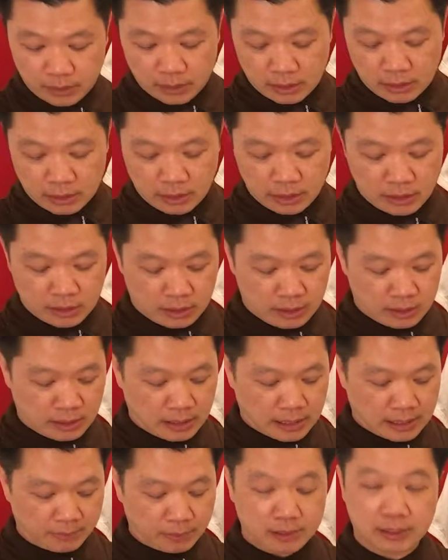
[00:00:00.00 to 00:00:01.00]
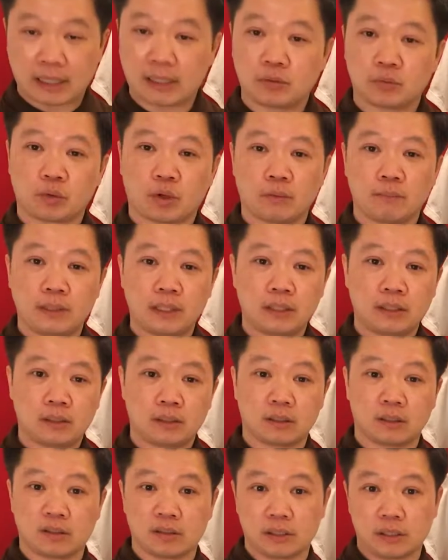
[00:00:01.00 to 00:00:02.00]
is have a nice aroma
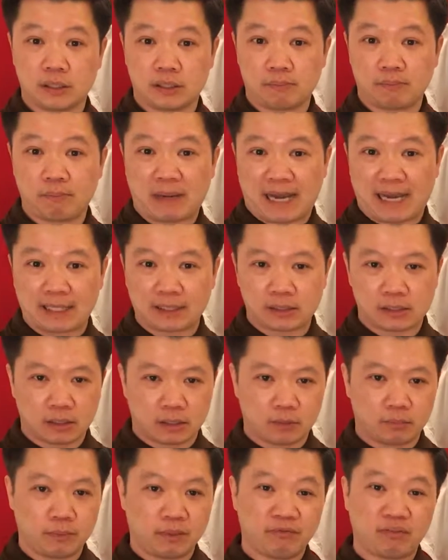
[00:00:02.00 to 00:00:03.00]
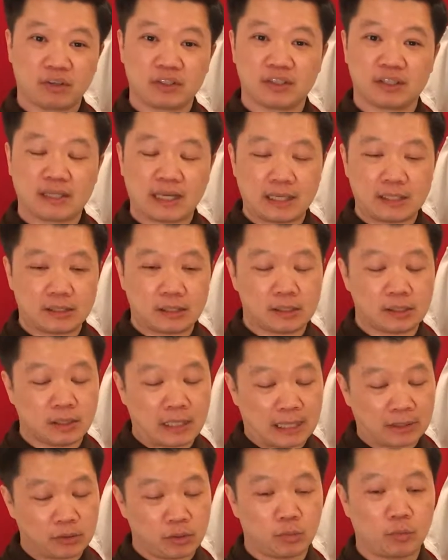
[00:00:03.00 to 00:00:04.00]
or is bad. So before you taste it, you
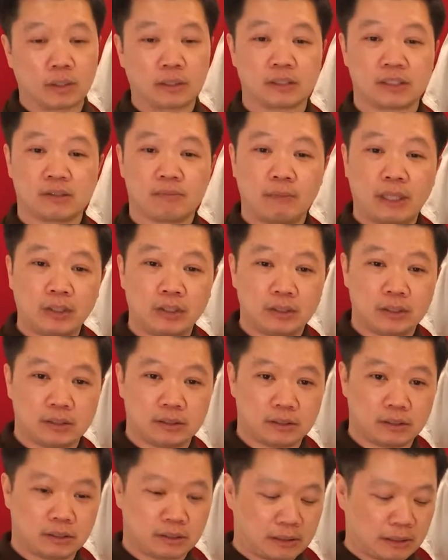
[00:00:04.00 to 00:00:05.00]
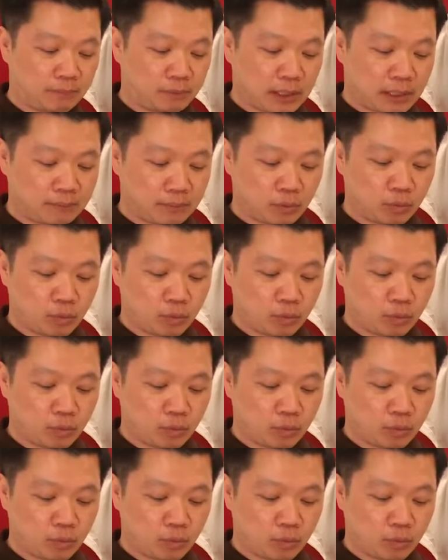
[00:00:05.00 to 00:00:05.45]
actually want to smell it. It's just sometimes